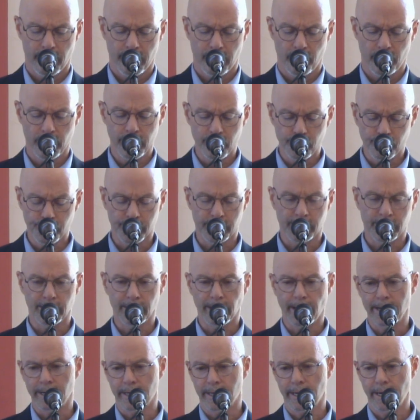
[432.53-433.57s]
We use it to
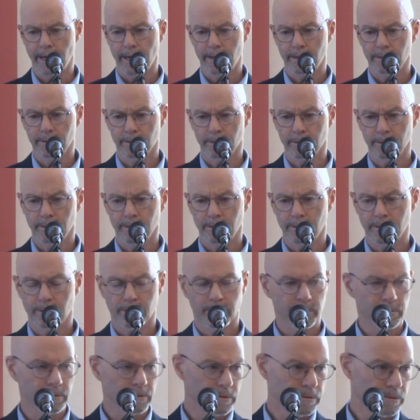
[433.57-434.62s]
light
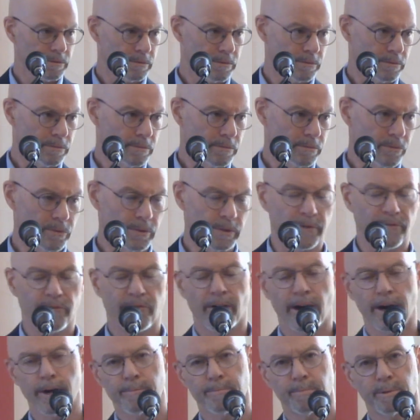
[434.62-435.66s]
candles. We have
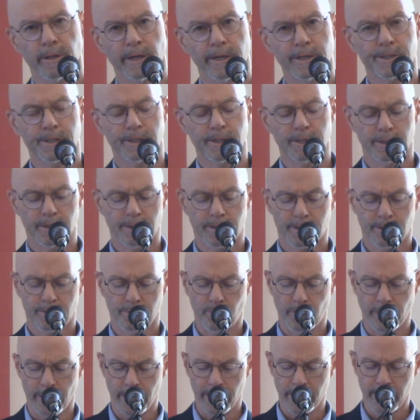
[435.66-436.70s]
fireplaces.
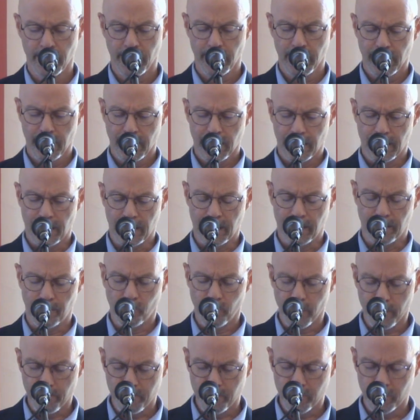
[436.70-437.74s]
We
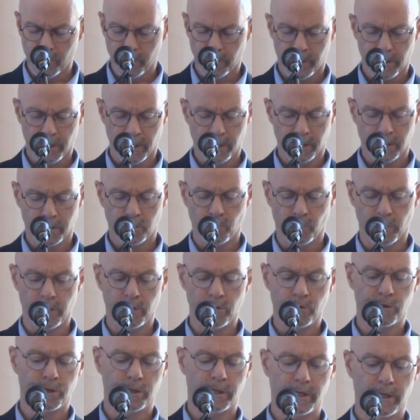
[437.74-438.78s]
burn things. We
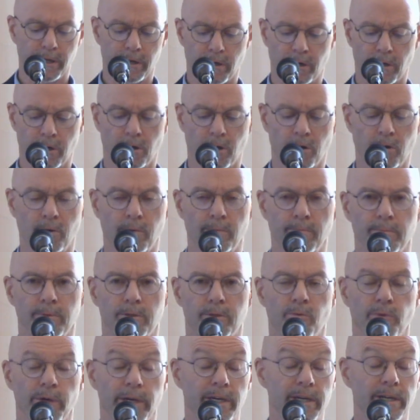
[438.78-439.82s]
use it in our
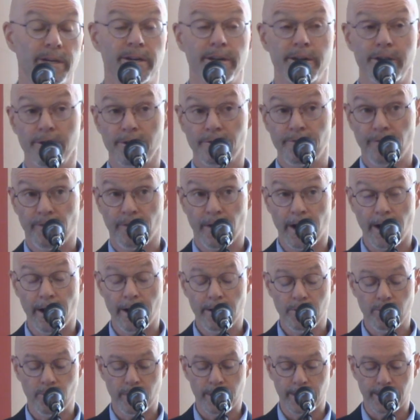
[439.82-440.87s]
homes. We get near
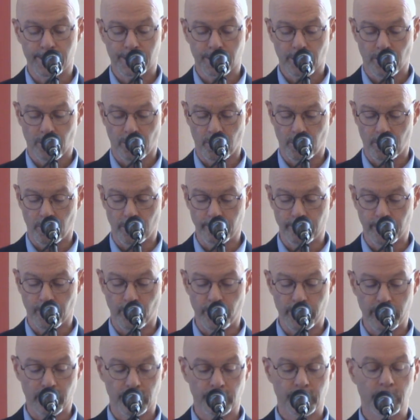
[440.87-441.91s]
fire when it's cold, but
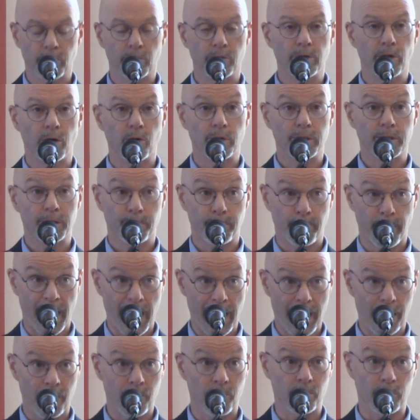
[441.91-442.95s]
we also know its
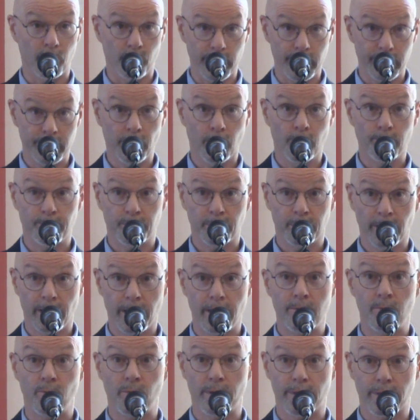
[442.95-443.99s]
power. We don't
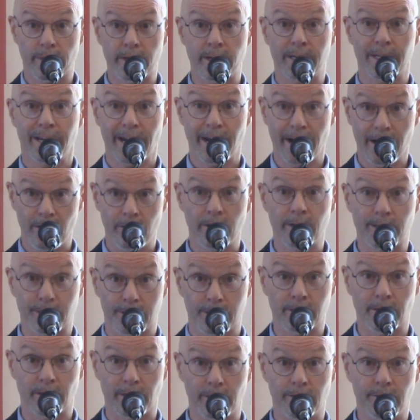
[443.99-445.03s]
play with it
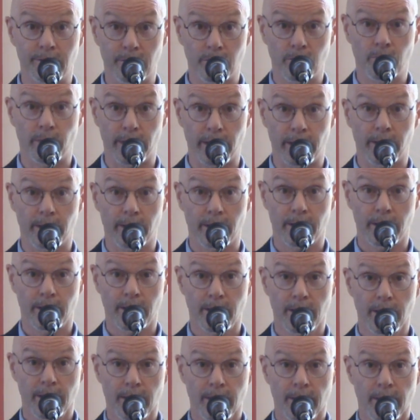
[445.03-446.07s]
carelessly, do we?
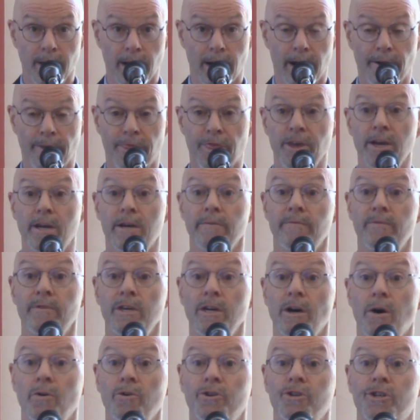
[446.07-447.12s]
Think of
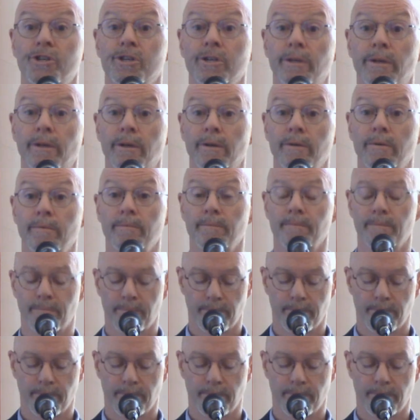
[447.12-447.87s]
the ocean.